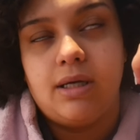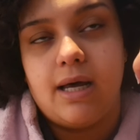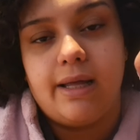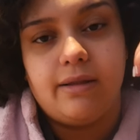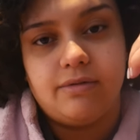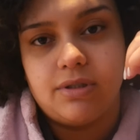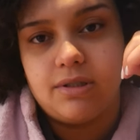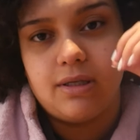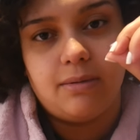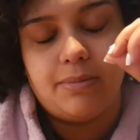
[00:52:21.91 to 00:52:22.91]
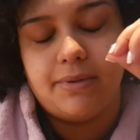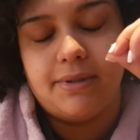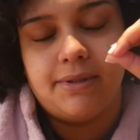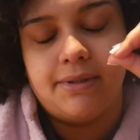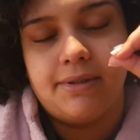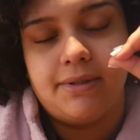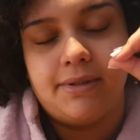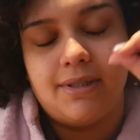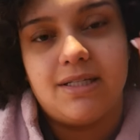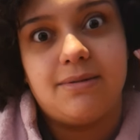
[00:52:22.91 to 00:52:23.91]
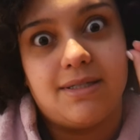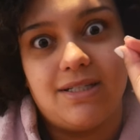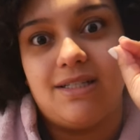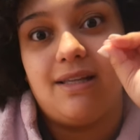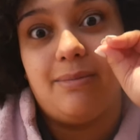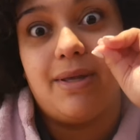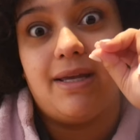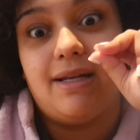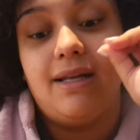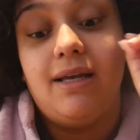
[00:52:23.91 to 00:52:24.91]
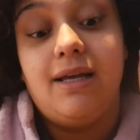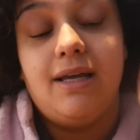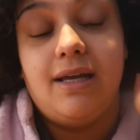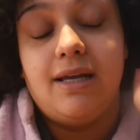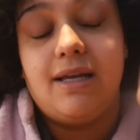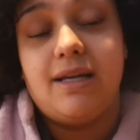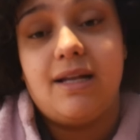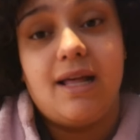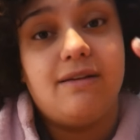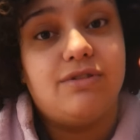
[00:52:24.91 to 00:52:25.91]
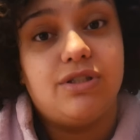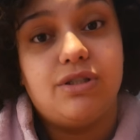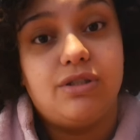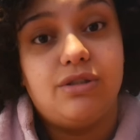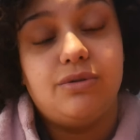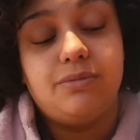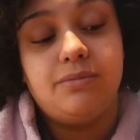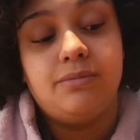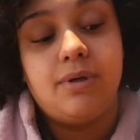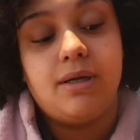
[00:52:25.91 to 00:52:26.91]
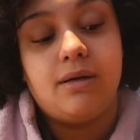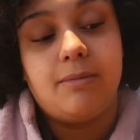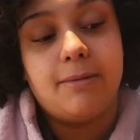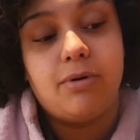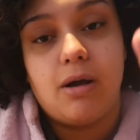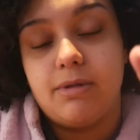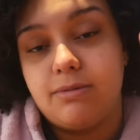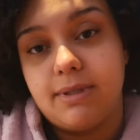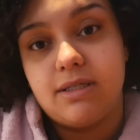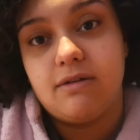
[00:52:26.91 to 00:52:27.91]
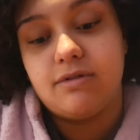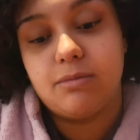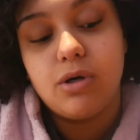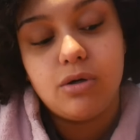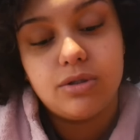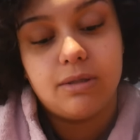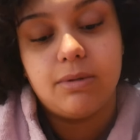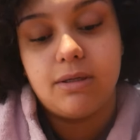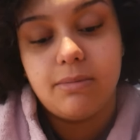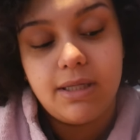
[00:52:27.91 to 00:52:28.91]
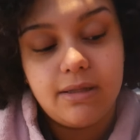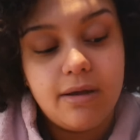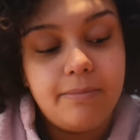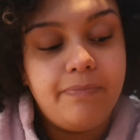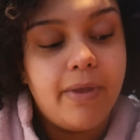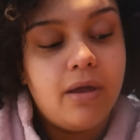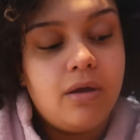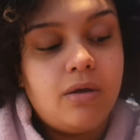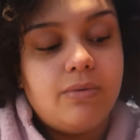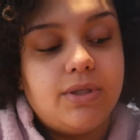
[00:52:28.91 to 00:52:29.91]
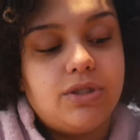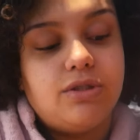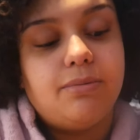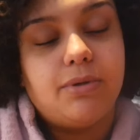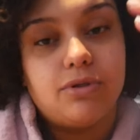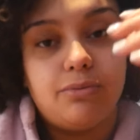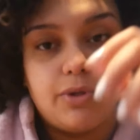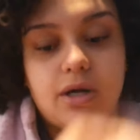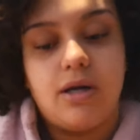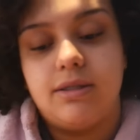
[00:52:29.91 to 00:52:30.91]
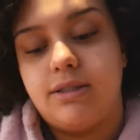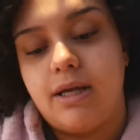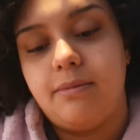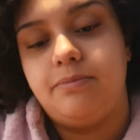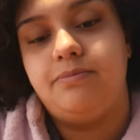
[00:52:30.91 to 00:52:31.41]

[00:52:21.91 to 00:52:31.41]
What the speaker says: I love to sleep, especially sleep in, and I have shit to do. I promised myself some goals. I'm gonna meet them, which is to post more content,